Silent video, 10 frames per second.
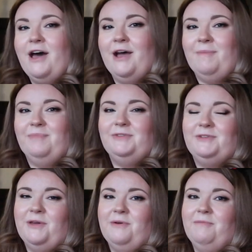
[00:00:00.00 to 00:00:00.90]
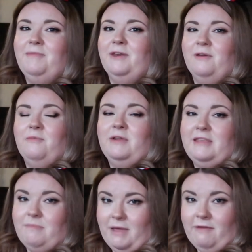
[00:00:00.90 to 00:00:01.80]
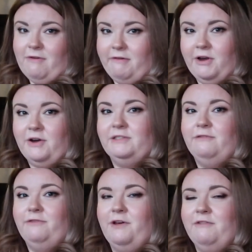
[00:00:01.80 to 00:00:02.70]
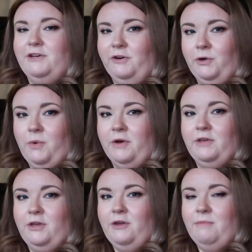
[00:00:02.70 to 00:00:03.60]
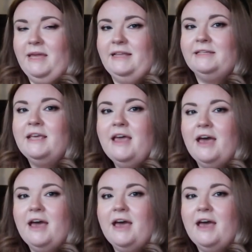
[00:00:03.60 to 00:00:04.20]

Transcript: Um, so, you know, with it being very hot in Florida and quite humid,